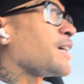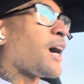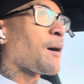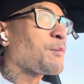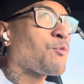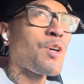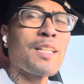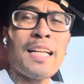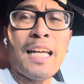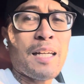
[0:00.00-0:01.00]
I be
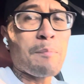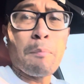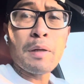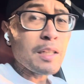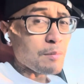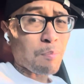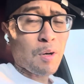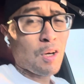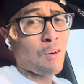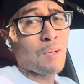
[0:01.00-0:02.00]
wanting to eat meat,
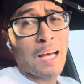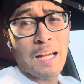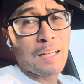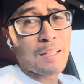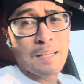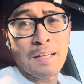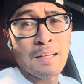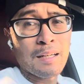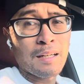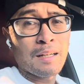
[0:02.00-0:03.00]
bro. Like,
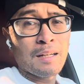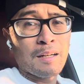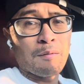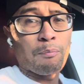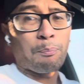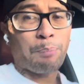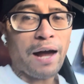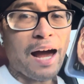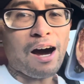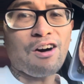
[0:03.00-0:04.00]

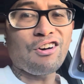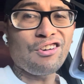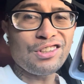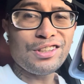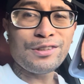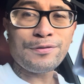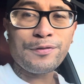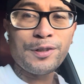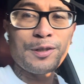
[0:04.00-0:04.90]
bow, you feel